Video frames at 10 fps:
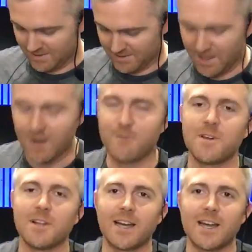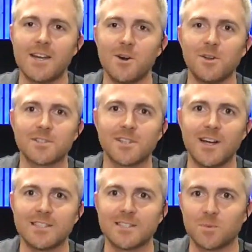I don't feel like I know those
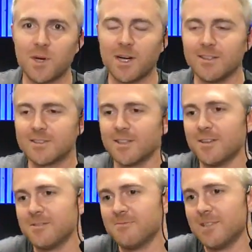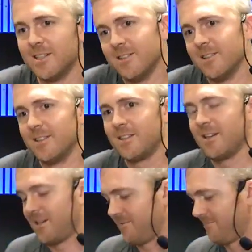lines as well, so, you
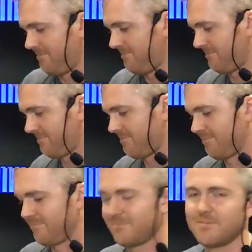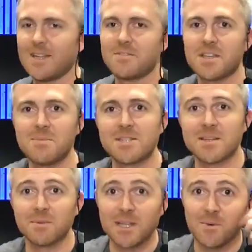know, you have to give me
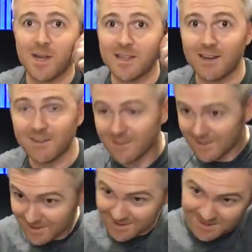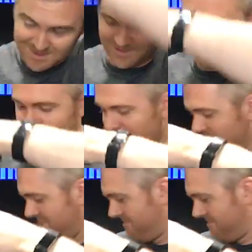some leeway there. Uh,